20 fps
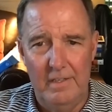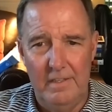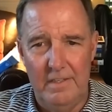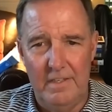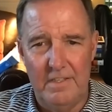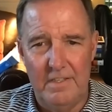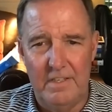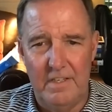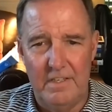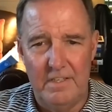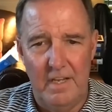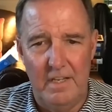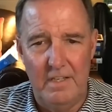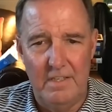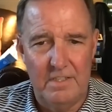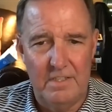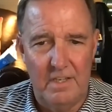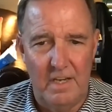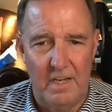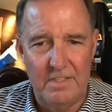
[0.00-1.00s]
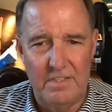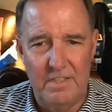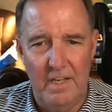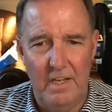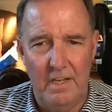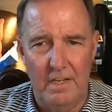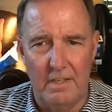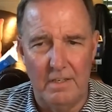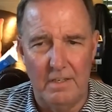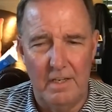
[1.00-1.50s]
that says, hey, this guy's
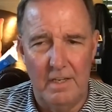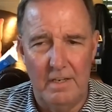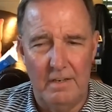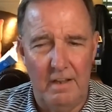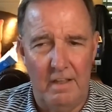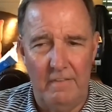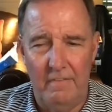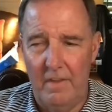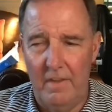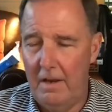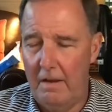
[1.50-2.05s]
naked? And then